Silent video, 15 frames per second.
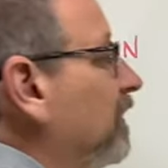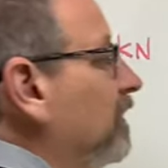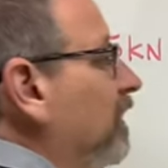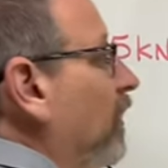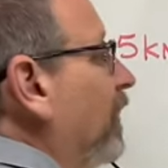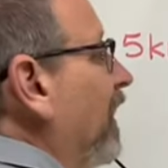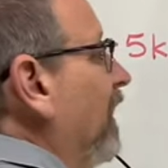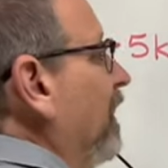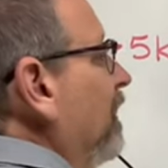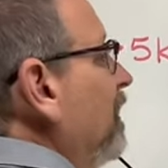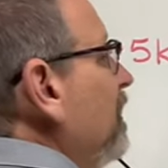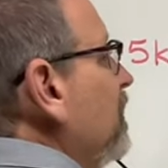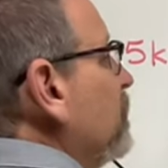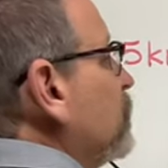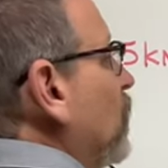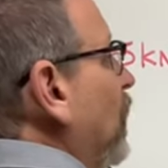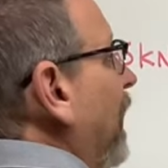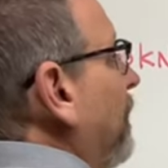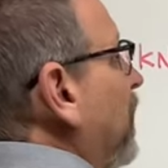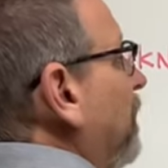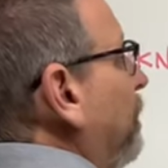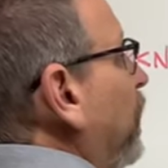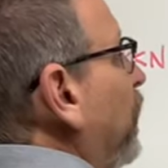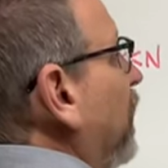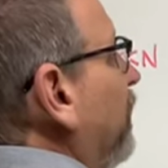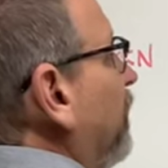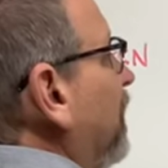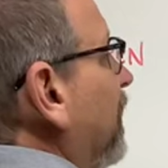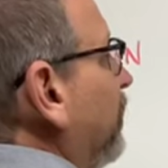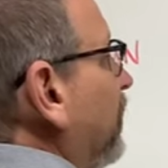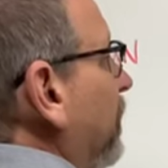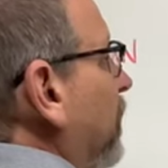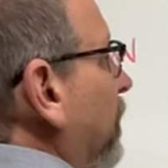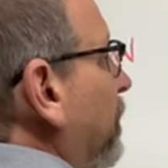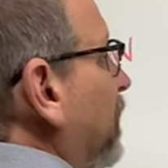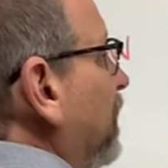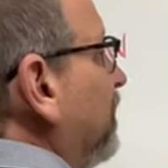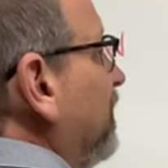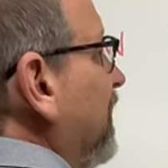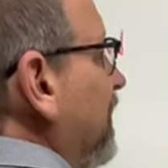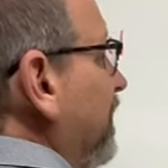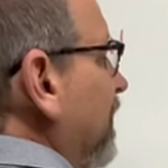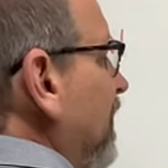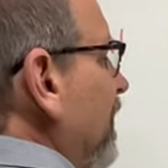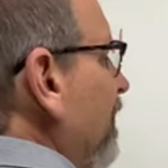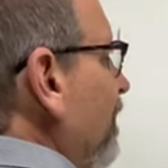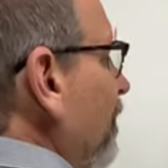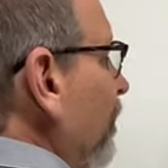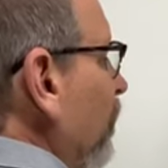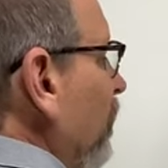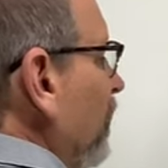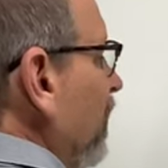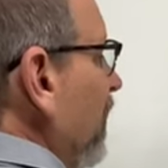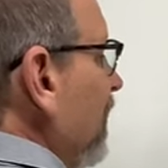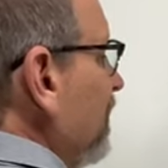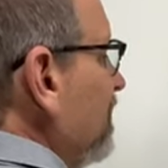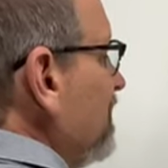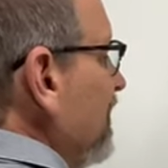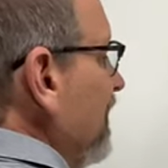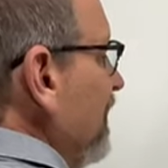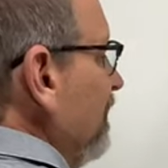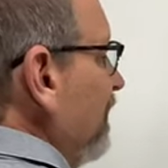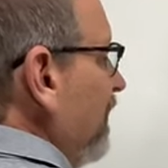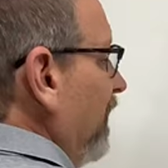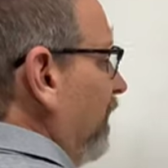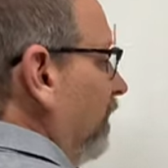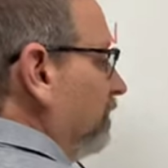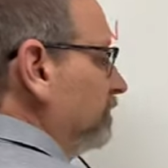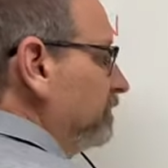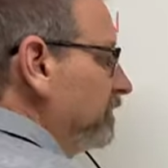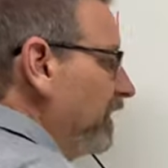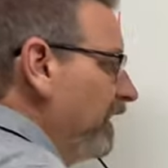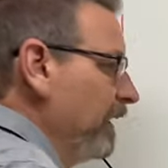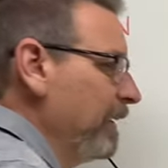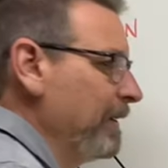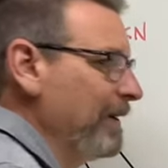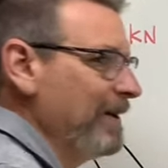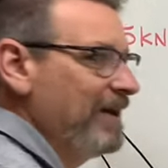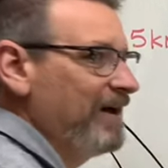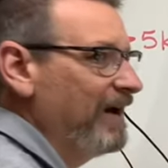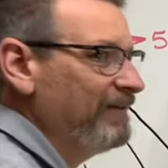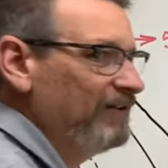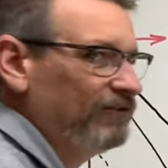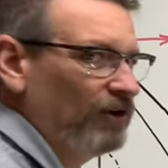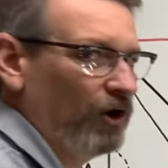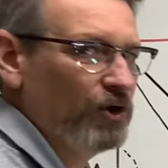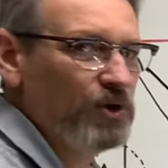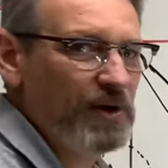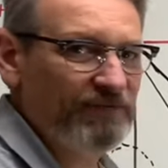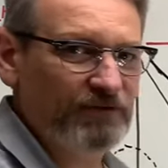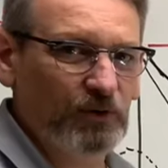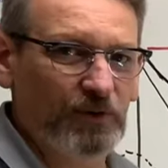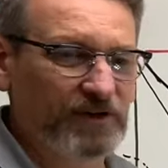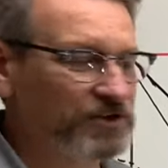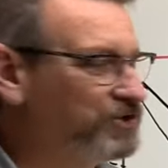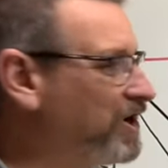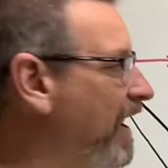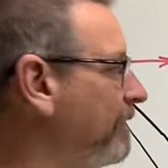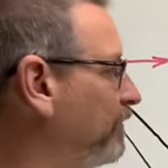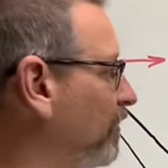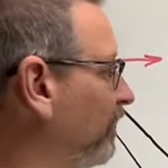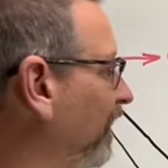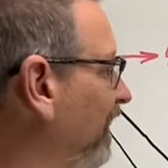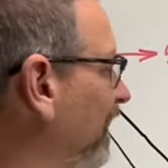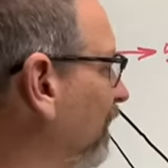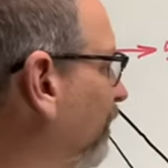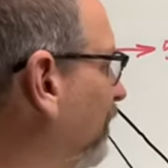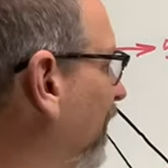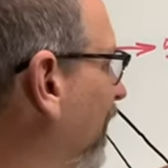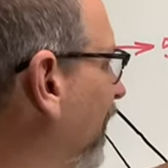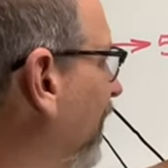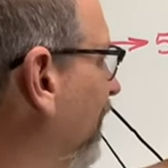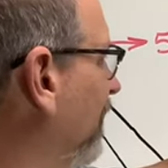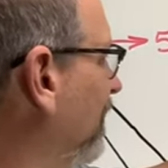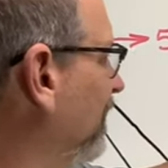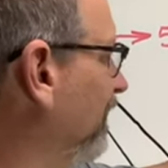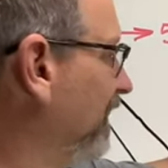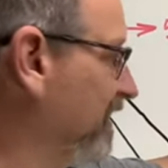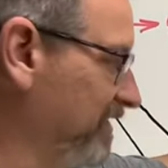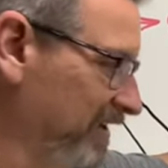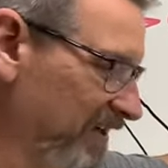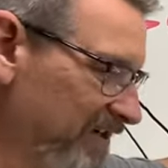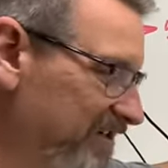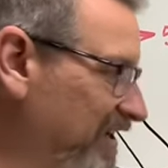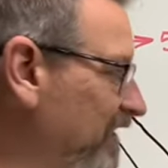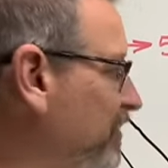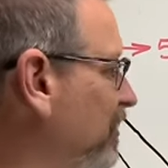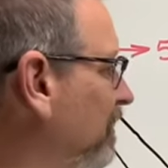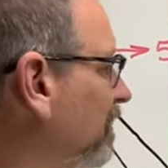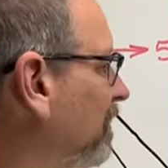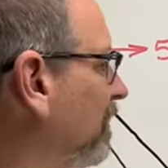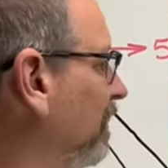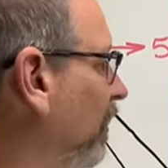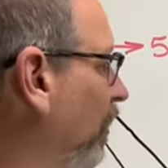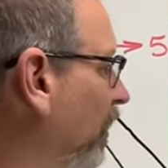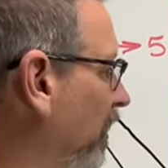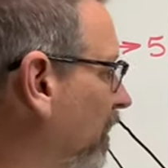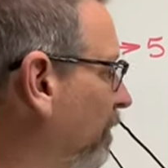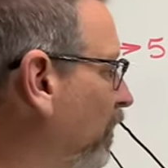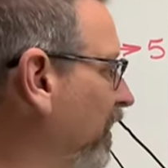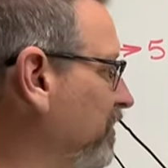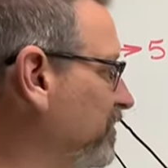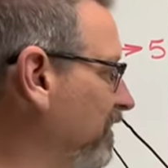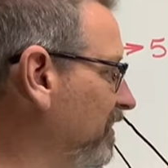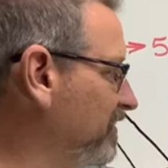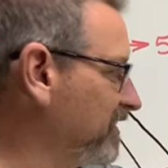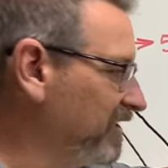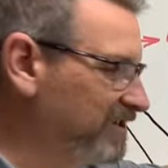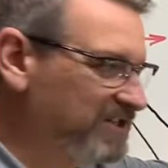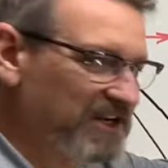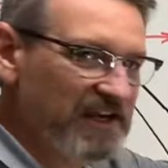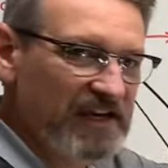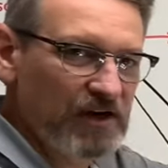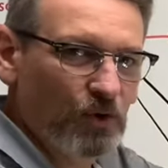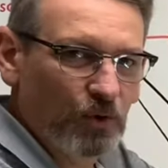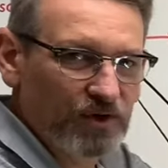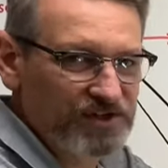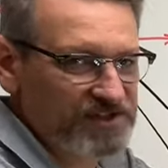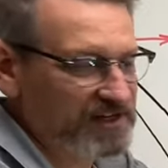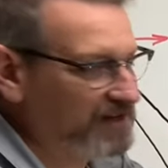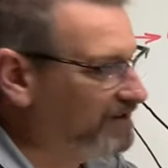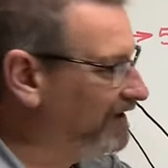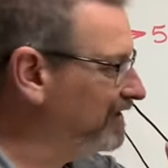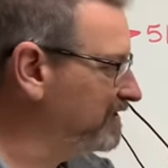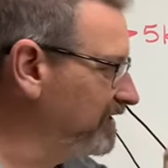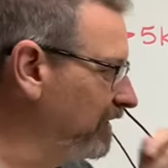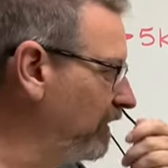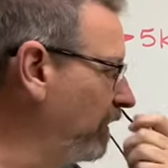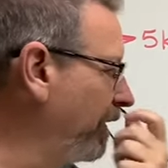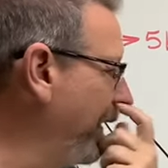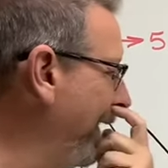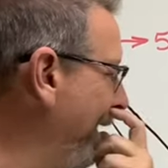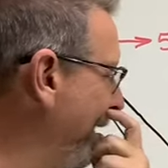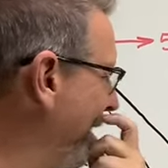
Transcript: Okay? So I'm going to put this. I'm going to put a T there and a T there. Okay? And that's all you have to do in this chapter is identify is it in tension or in compression? Is it a T or a C? That's it. Okay?